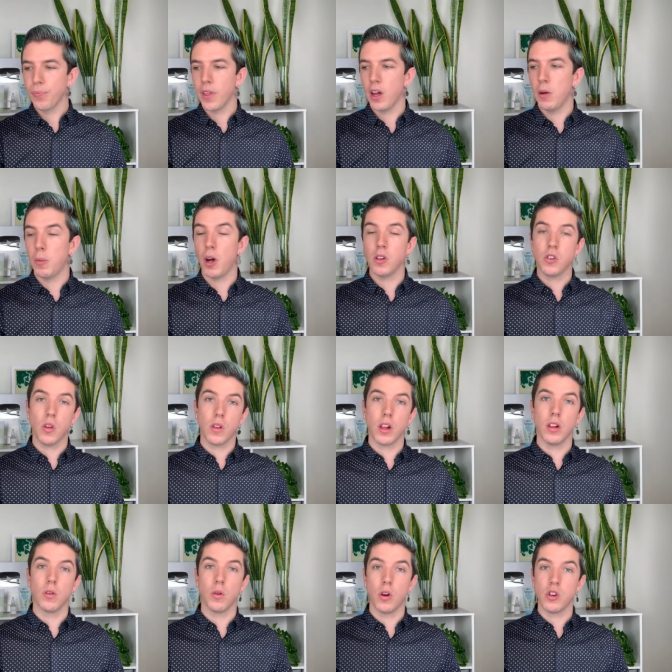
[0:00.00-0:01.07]
Um, also, the
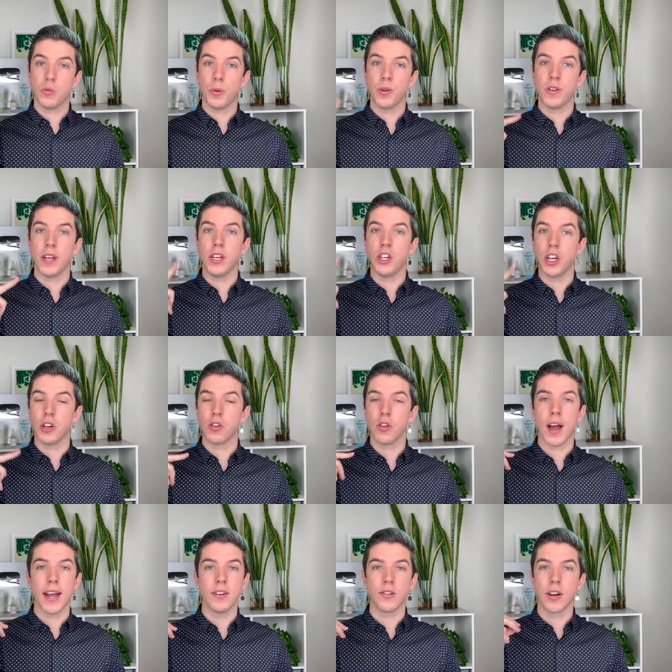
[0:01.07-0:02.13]
La Roche-Posay Gentle
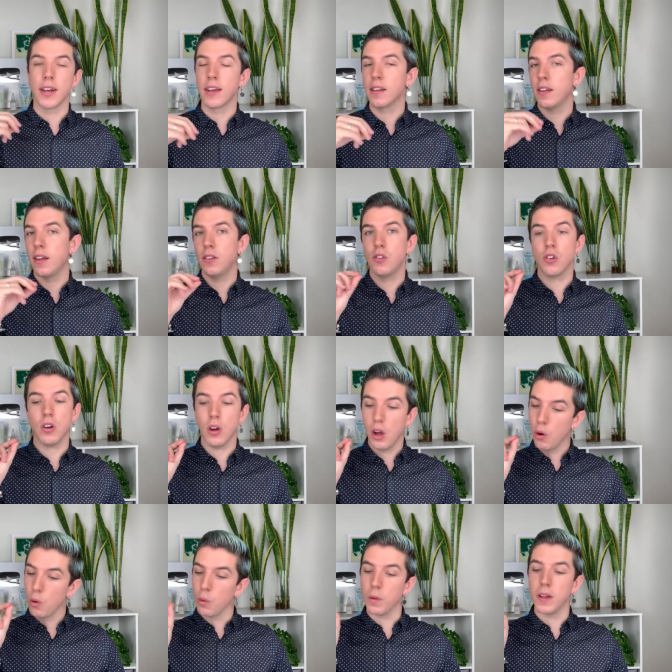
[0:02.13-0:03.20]
Hydrating Cleanser,
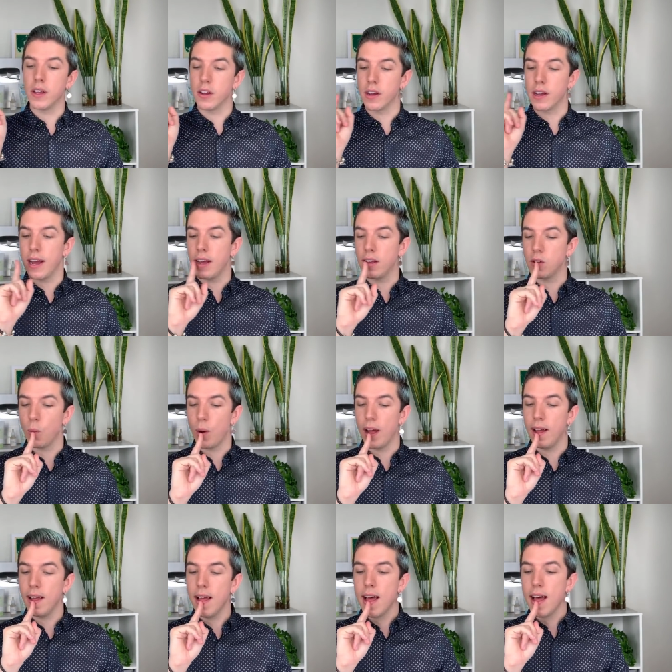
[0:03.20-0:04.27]
really good as
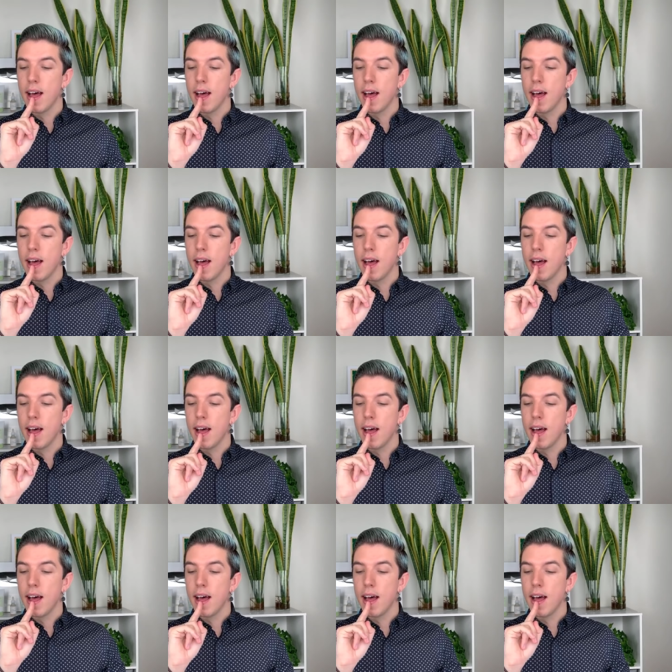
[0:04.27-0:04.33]
well.